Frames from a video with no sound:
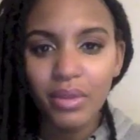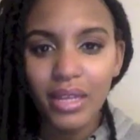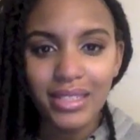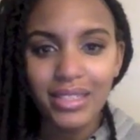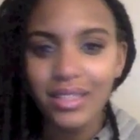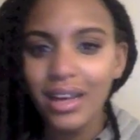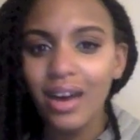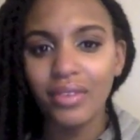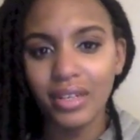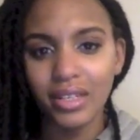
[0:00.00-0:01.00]
that's
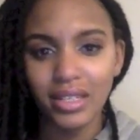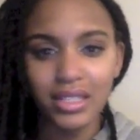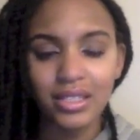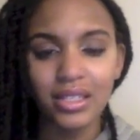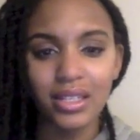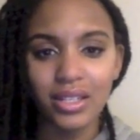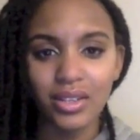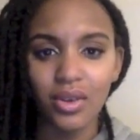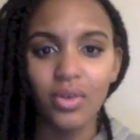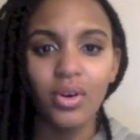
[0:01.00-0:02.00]
not realistic.
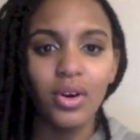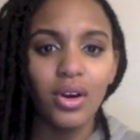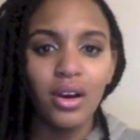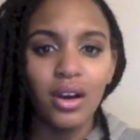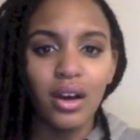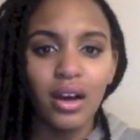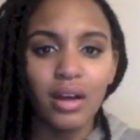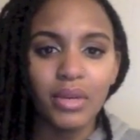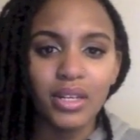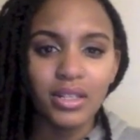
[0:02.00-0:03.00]

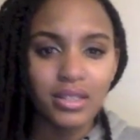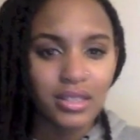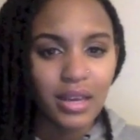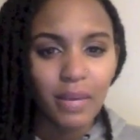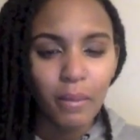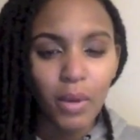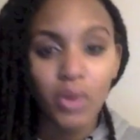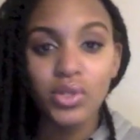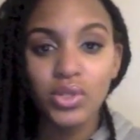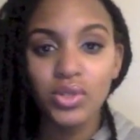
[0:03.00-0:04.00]
I'm gonna say
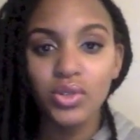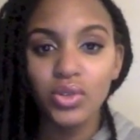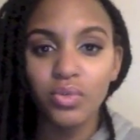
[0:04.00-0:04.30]
most